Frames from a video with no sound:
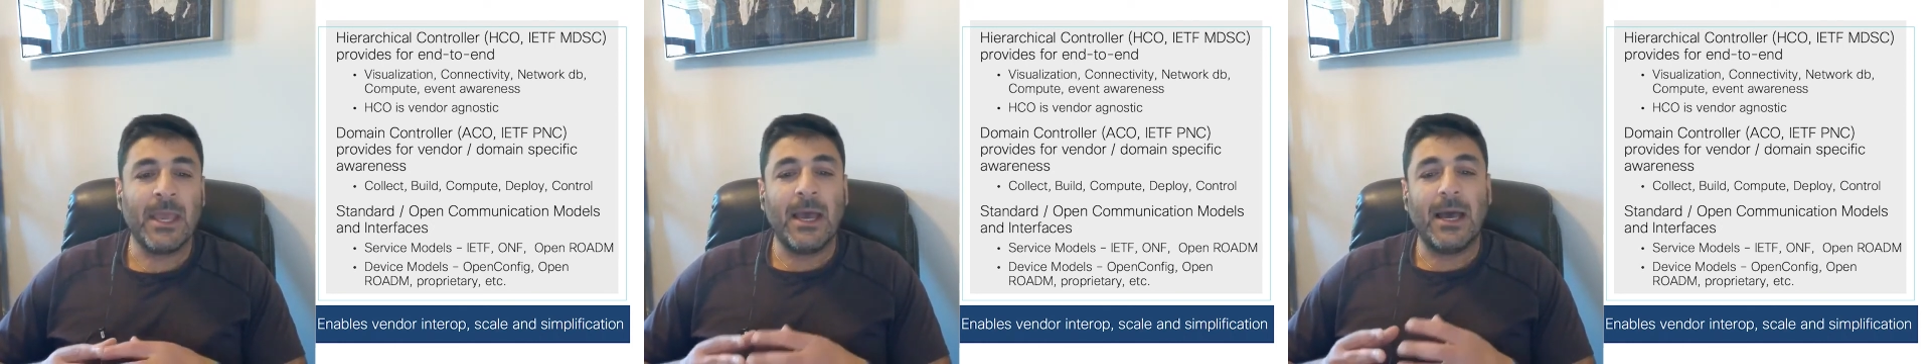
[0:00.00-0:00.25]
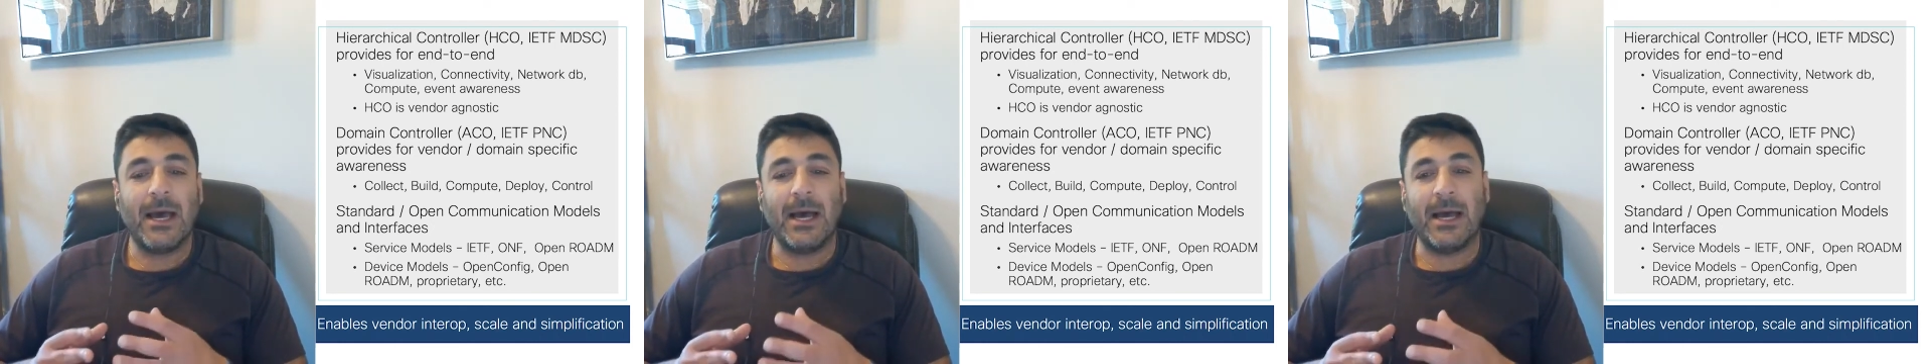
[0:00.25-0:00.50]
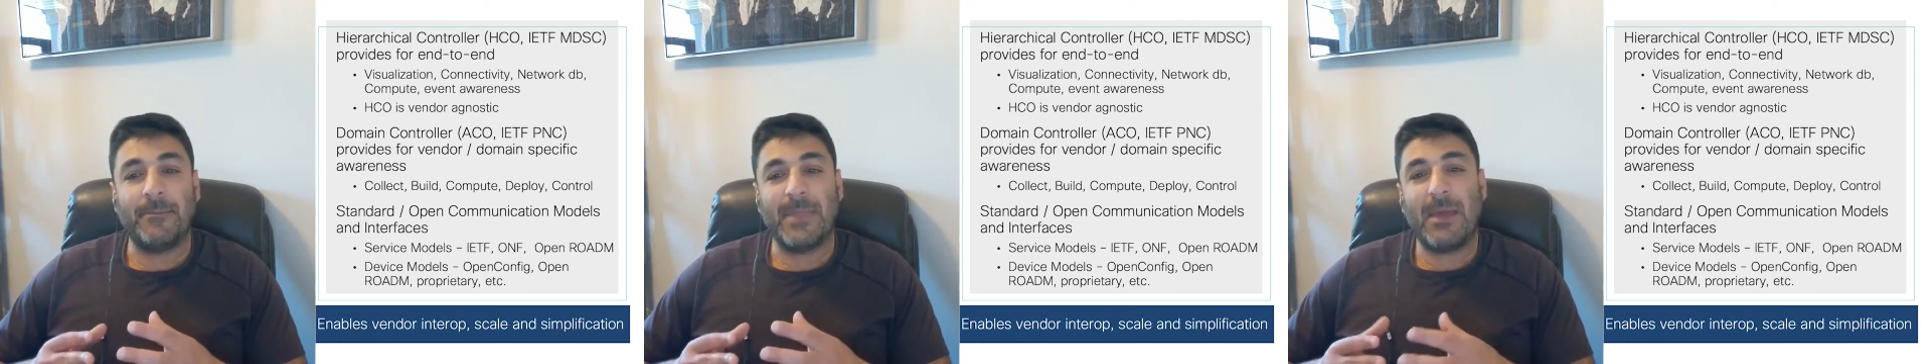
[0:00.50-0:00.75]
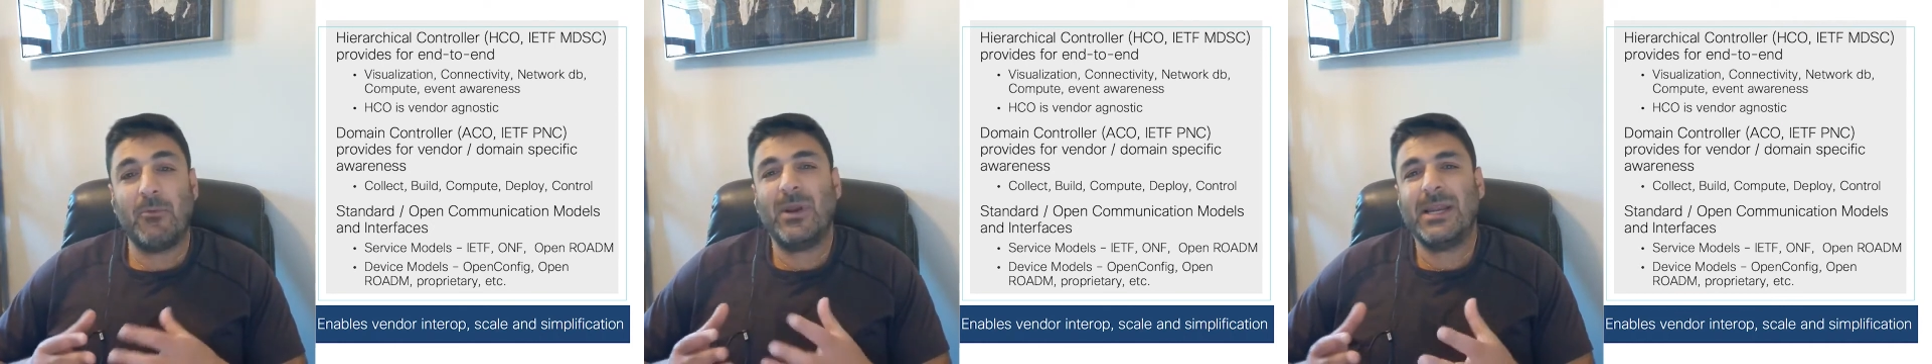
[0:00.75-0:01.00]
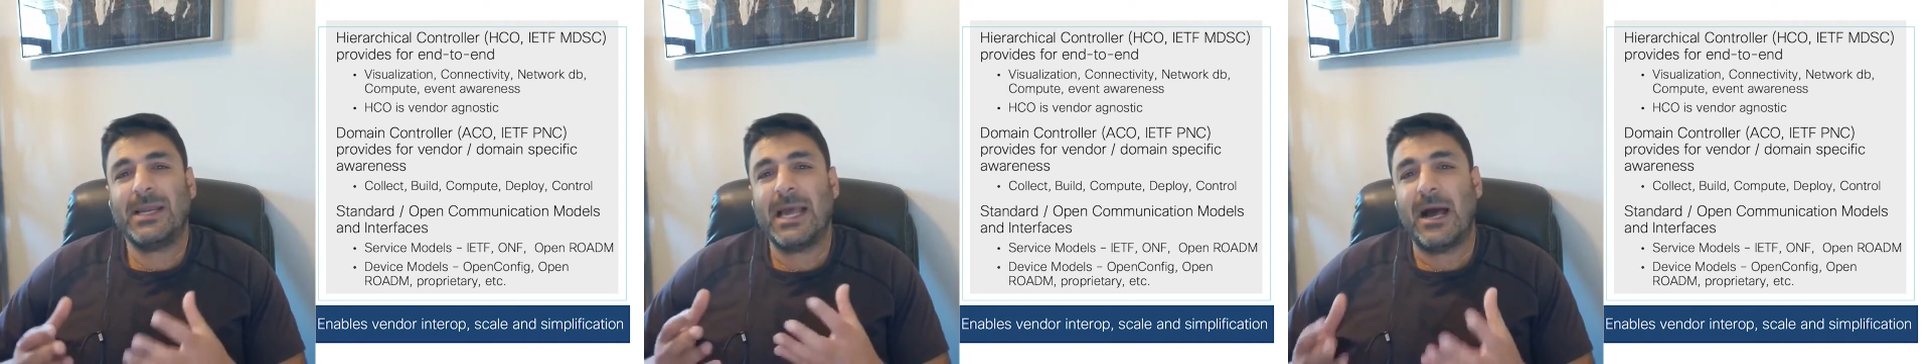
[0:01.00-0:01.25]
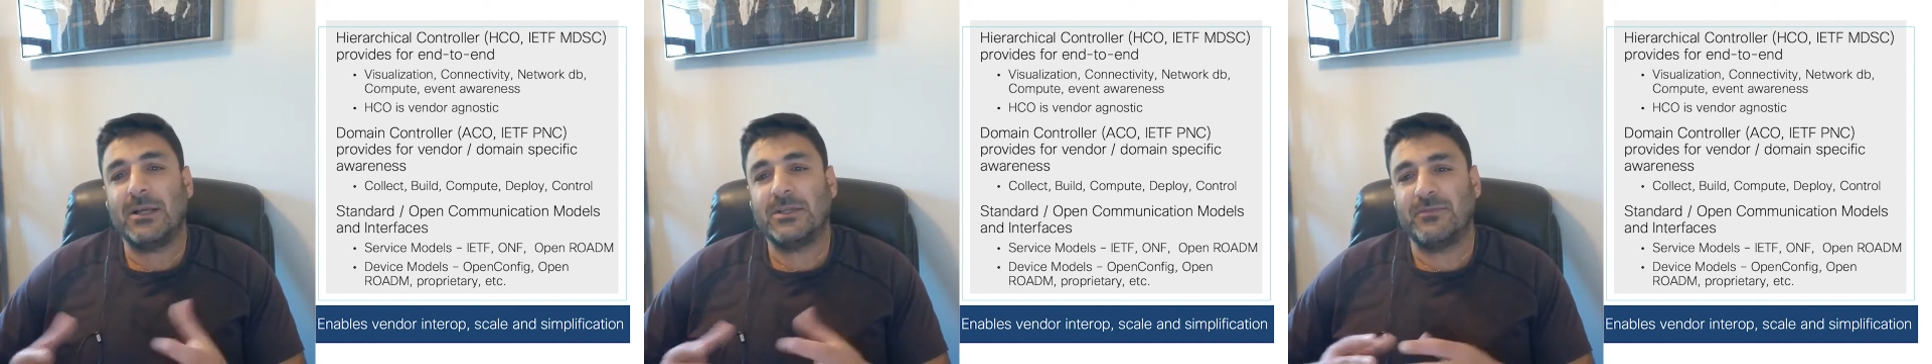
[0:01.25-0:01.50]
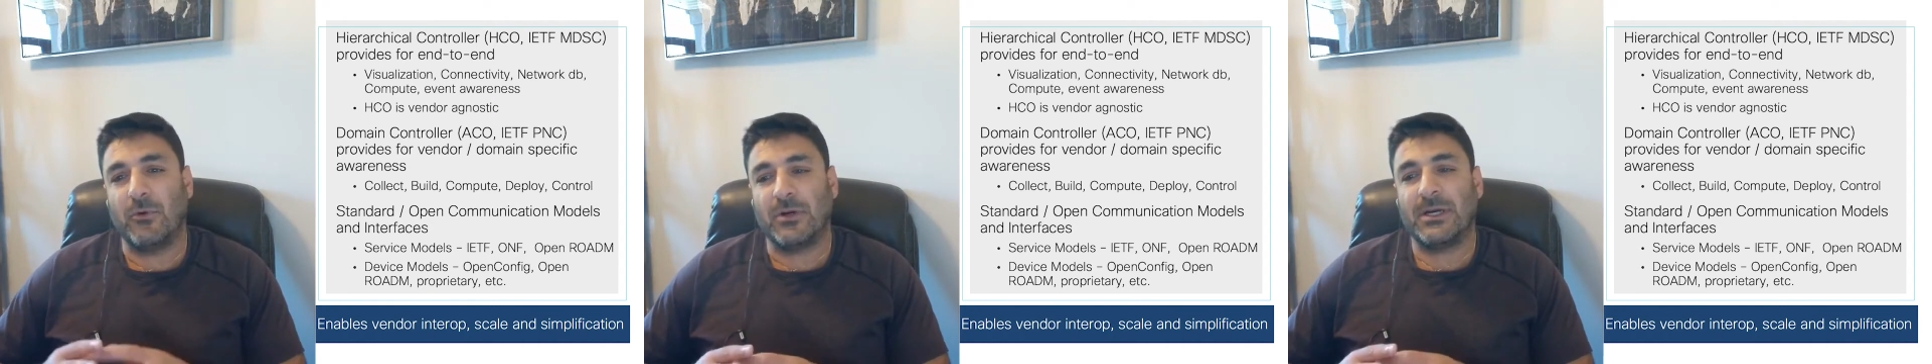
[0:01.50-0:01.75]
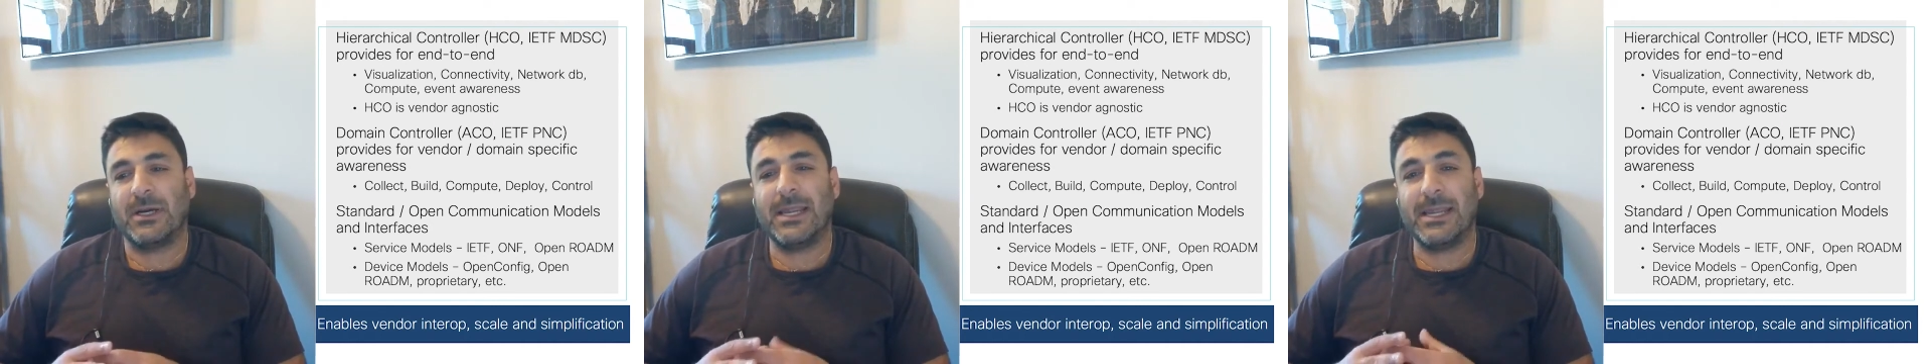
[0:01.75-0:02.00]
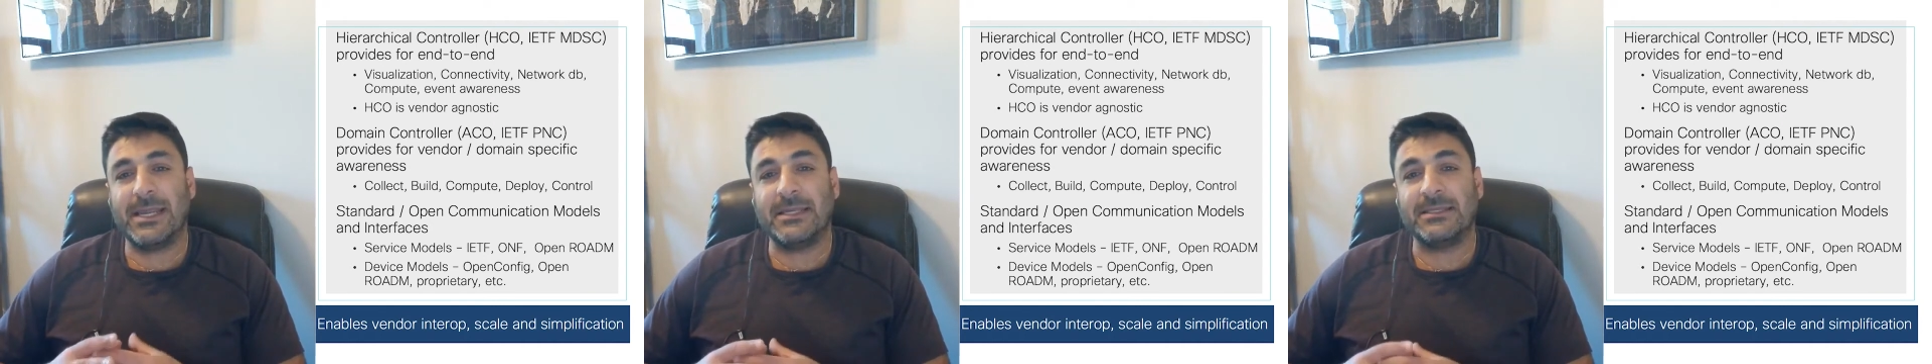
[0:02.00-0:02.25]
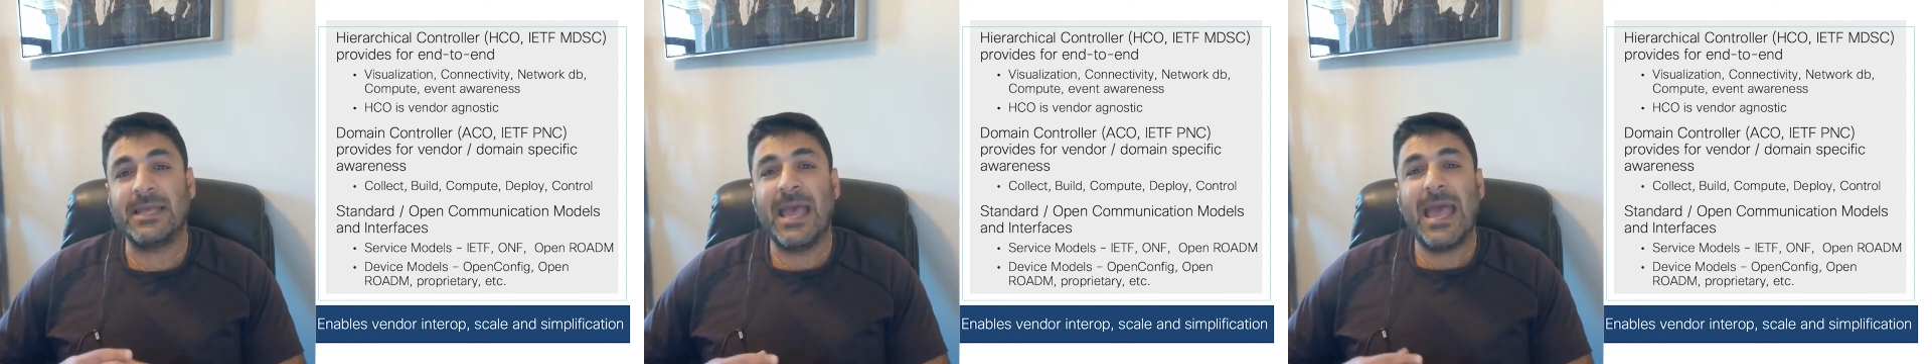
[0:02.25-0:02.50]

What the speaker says: And what it calls for is